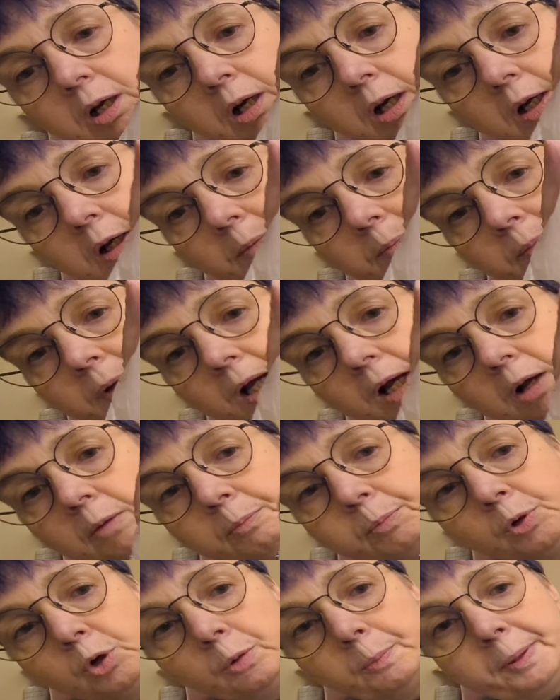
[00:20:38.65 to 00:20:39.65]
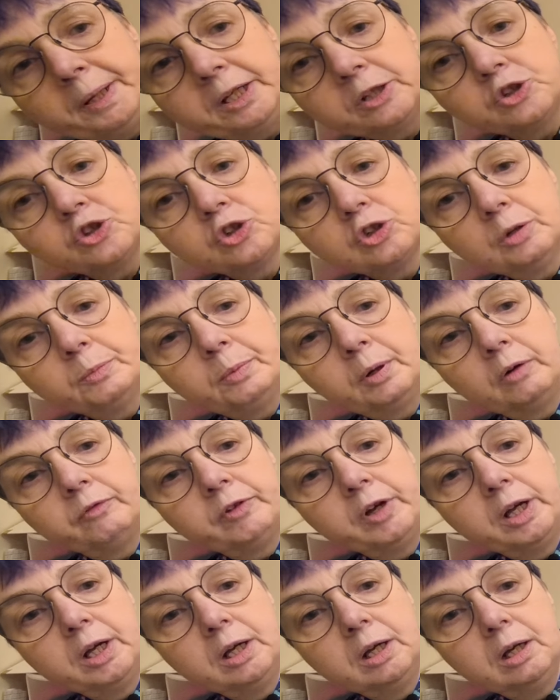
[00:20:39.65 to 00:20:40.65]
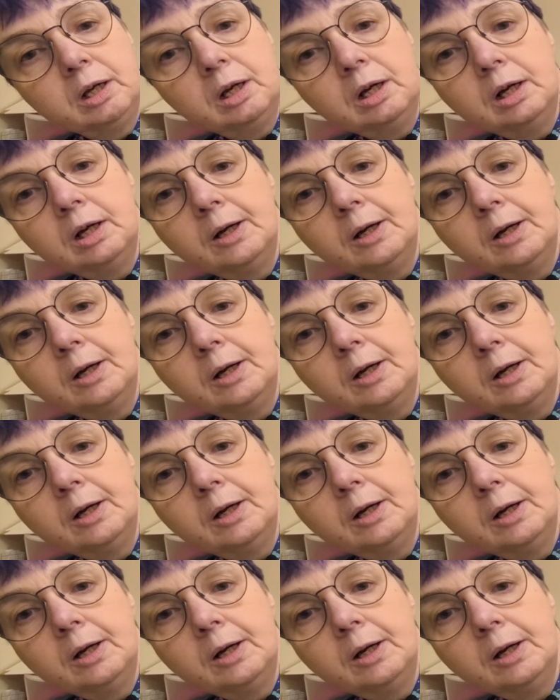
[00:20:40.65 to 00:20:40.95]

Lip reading: I'll put a picture up of it,